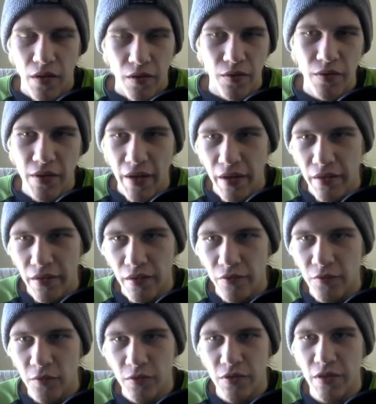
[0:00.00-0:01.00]
You can,
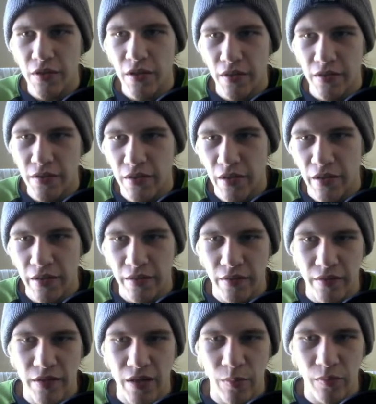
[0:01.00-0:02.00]
of course, then enter a
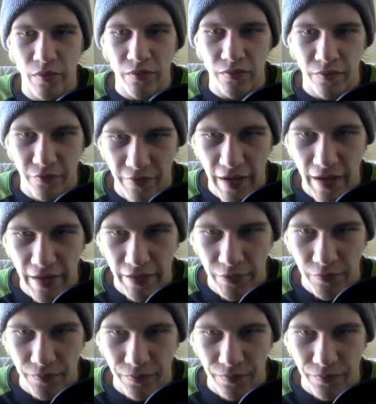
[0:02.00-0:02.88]
double value.